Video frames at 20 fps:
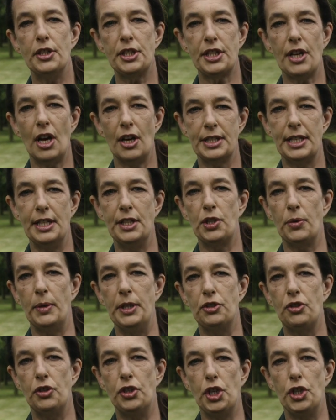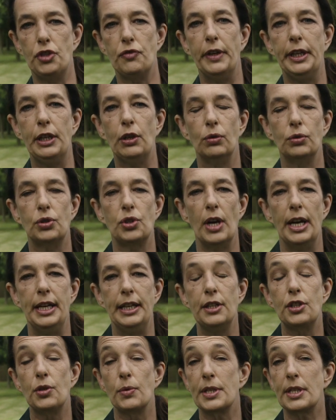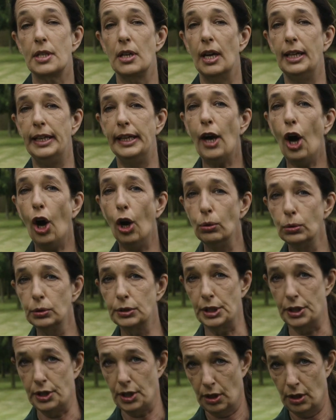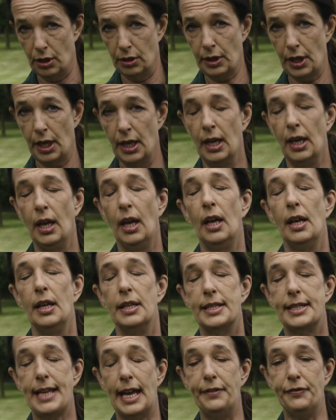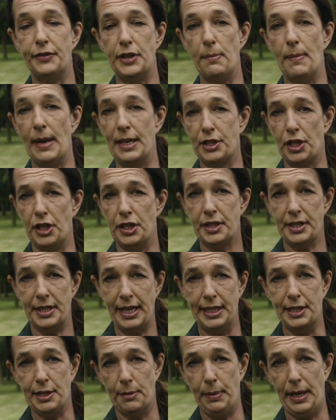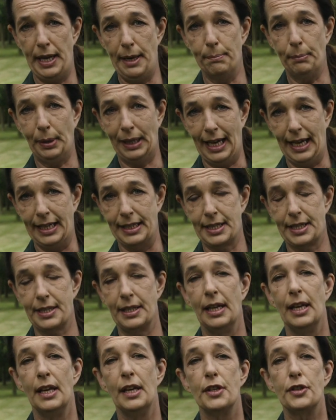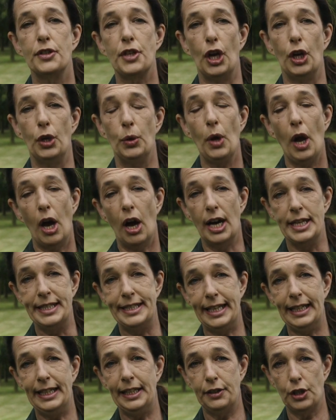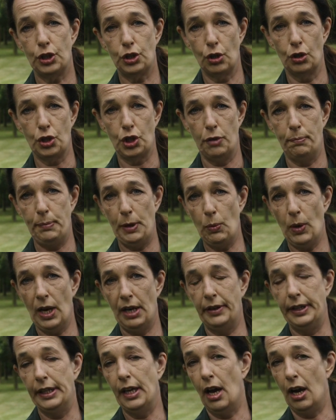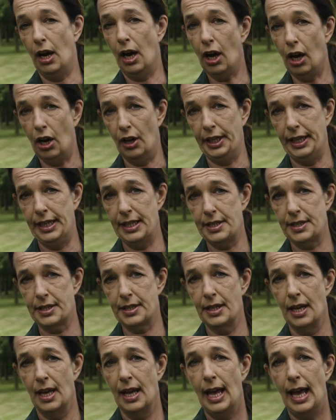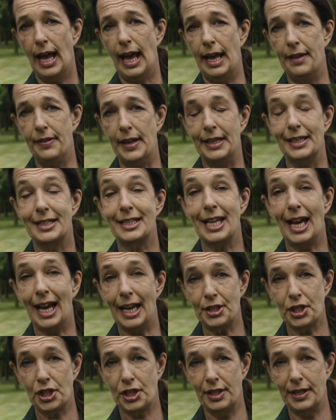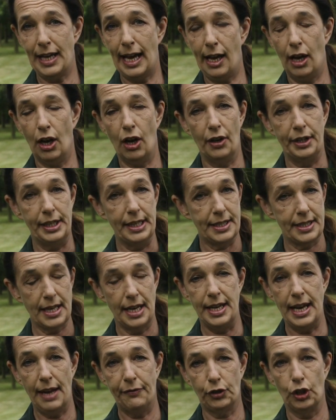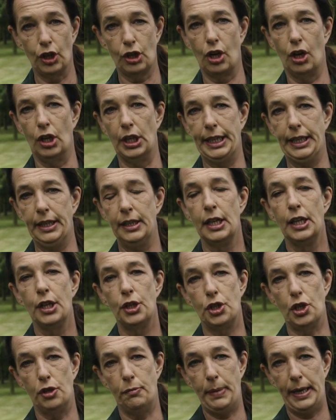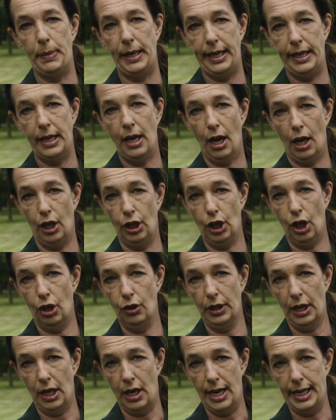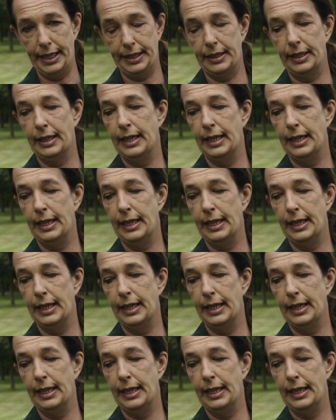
you're starting to introduce recall training to a slightly older dog, safety measures need to be in place. So ideally the dog should be wearing a harness, and then attached to that harness, never a collar, should be a long line.